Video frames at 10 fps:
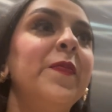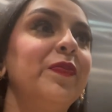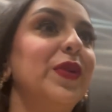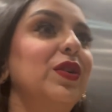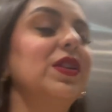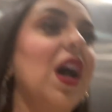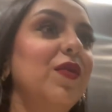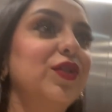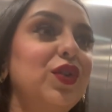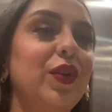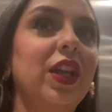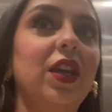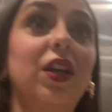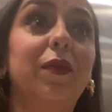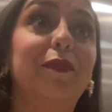because I was
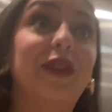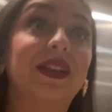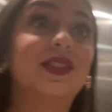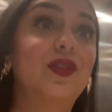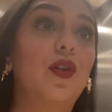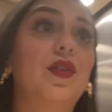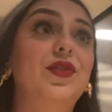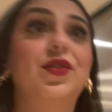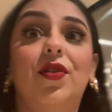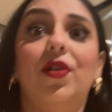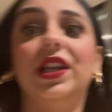doing press calls all